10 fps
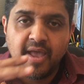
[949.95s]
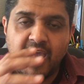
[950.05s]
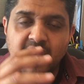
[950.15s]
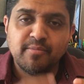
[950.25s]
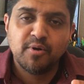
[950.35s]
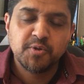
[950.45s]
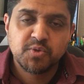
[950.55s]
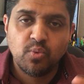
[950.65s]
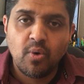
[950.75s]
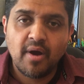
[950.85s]

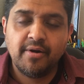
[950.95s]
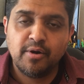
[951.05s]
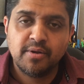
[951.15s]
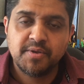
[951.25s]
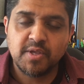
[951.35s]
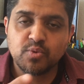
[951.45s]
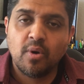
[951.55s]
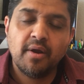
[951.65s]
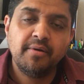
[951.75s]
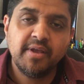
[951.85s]
Animals, water, since
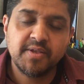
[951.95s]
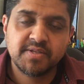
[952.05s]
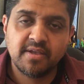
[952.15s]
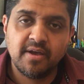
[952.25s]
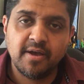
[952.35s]
water is